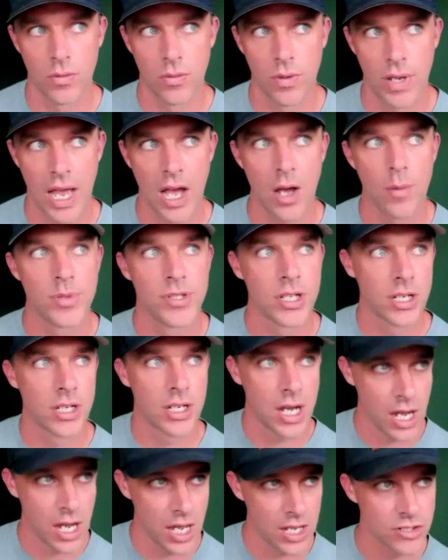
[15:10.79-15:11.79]
helps
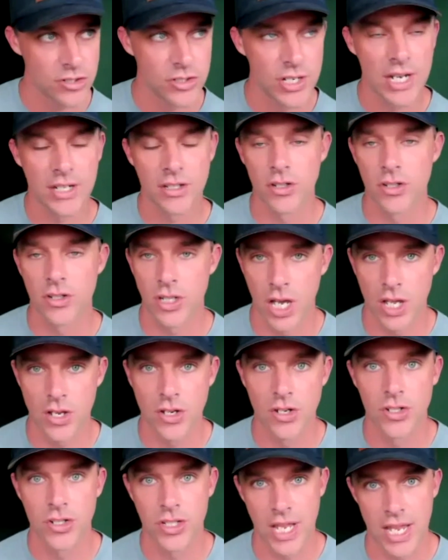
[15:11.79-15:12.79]
contractors
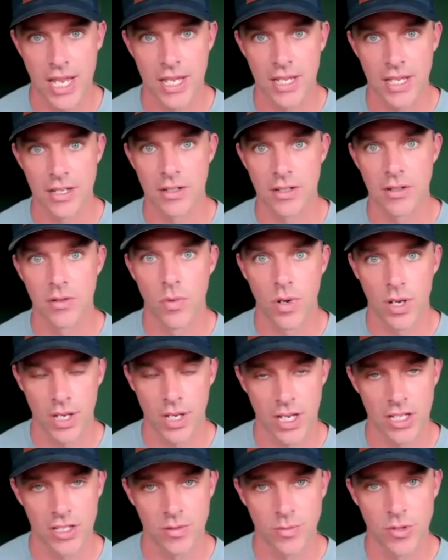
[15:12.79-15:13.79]
understand what
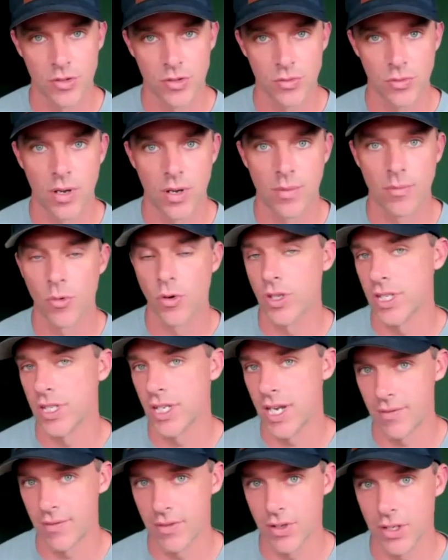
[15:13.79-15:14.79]
customers want more than
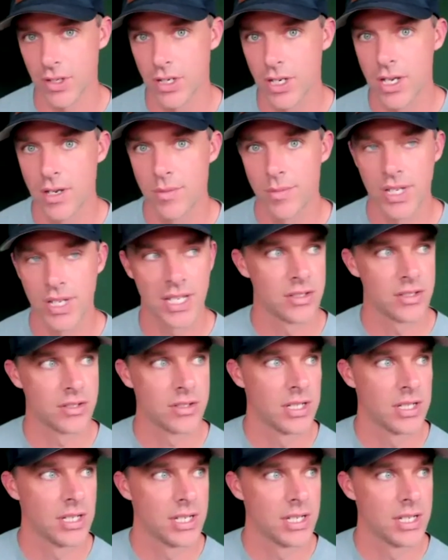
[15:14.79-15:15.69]
ever because